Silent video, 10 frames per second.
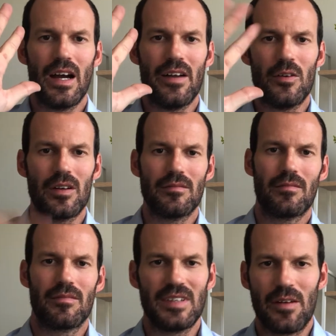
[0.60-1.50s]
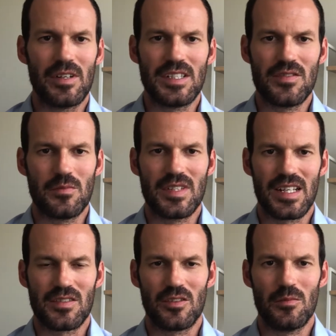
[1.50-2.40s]
Hey everyone, Nat Richards from
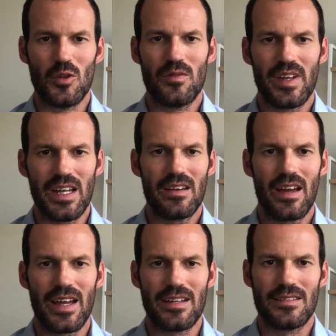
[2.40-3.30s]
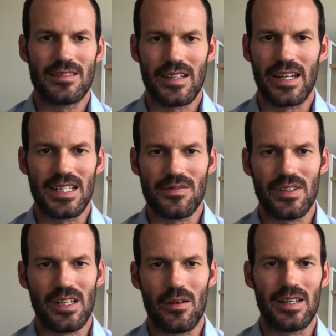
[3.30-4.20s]
Text on the Move here, and today's
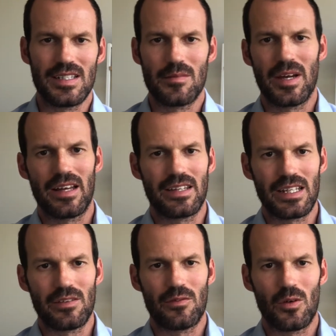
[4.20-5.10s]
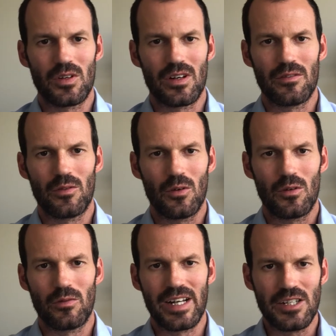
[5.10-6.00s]
video is about the
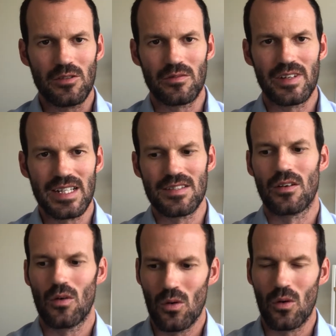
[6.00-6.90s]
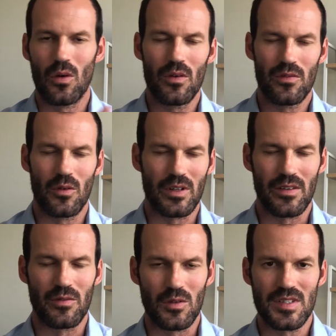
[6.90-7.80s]
494 Regional Visa, or
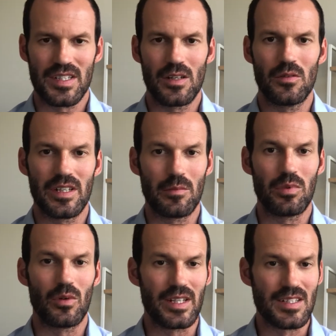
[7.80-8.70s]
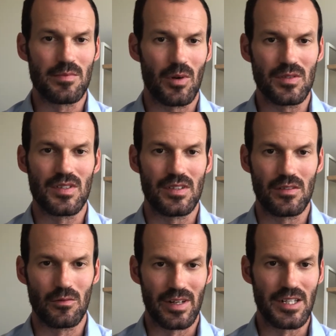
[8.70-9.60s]
494 Skilled Employer Sponsored
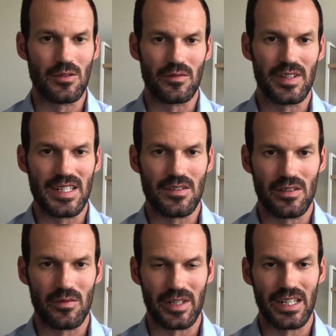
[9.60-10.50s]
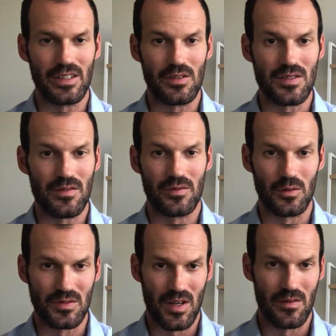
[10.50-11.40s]
Regional Visa if we're going to use the
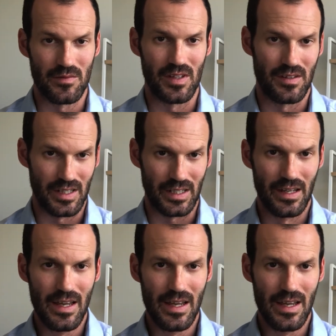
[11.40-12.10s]
full term for the thing.